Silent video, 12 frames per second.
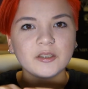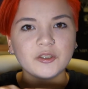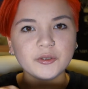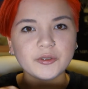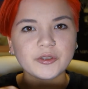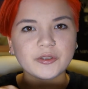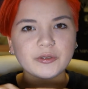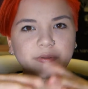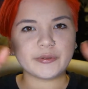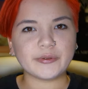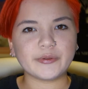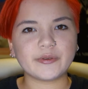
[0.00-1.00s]
used
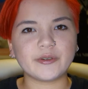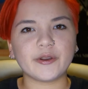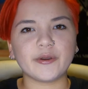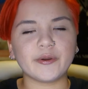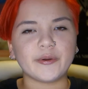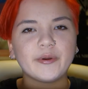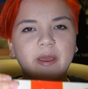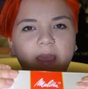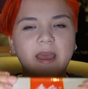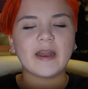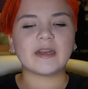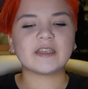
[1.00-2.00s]
to go
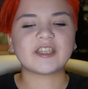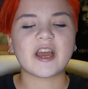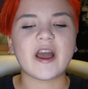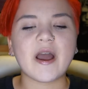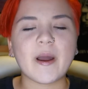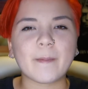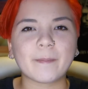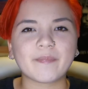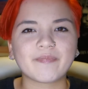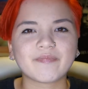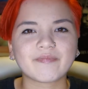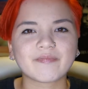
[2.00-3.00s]
and
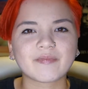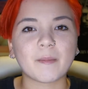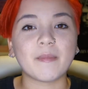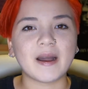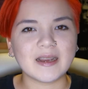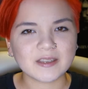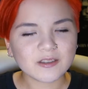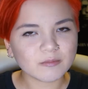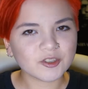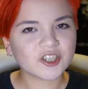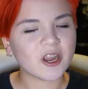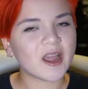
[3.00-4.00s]
buy
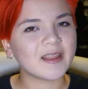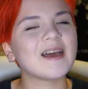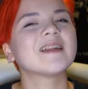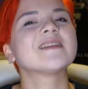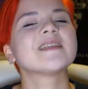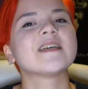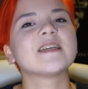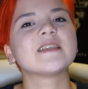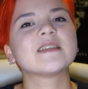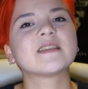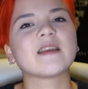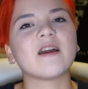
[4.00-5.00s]
some chai
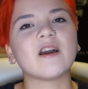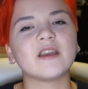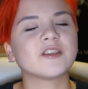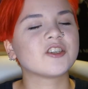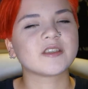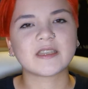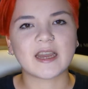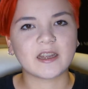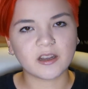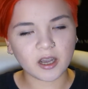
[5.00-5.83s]
lattes just at a